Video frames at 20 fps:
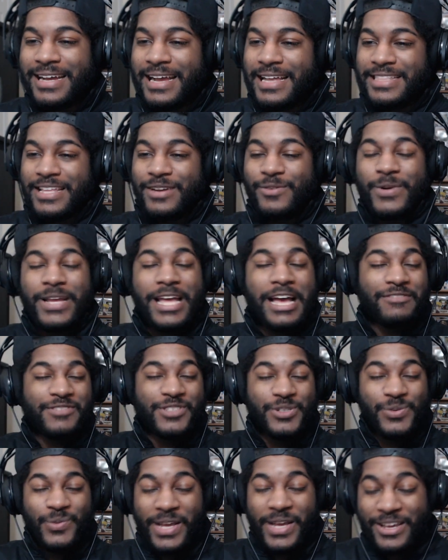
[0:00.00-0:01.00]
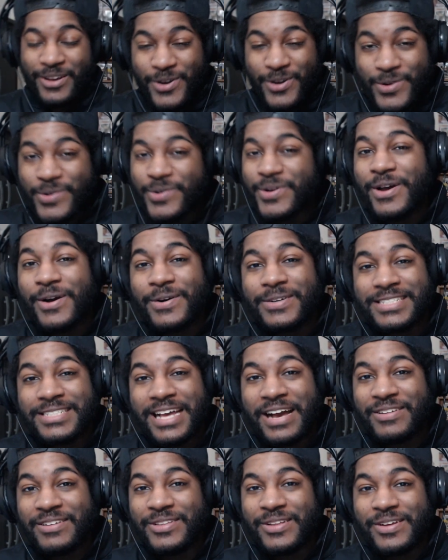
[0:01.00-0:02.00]
and then we have to wait who knows
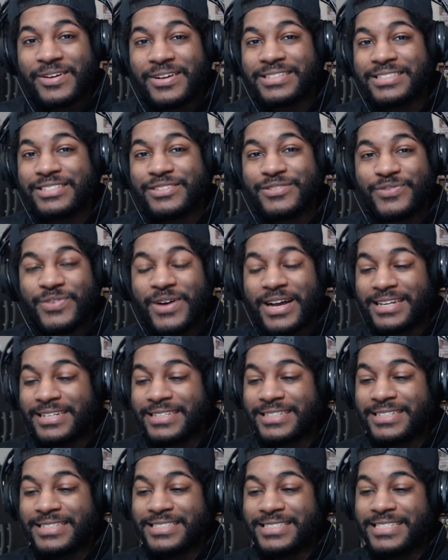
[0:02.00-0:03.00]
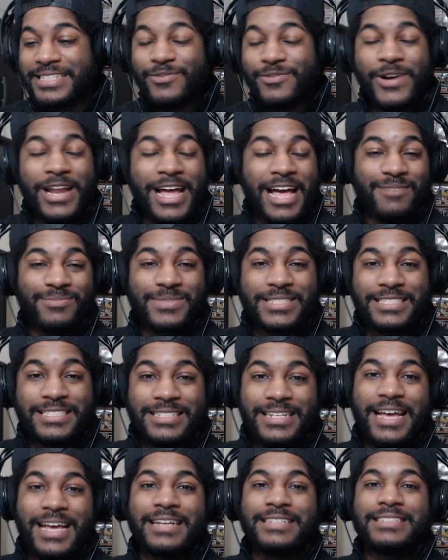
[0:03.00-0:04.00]
how long to finally see what happens
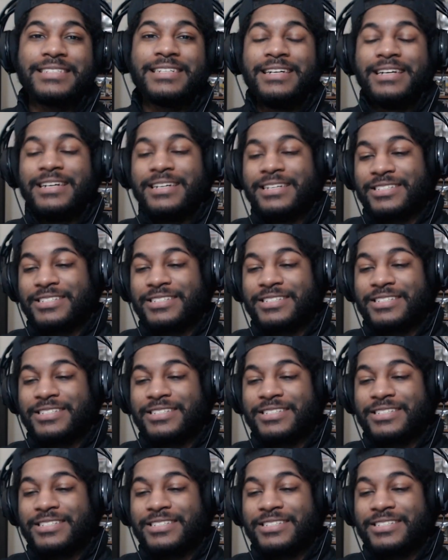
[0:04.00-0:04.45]
next.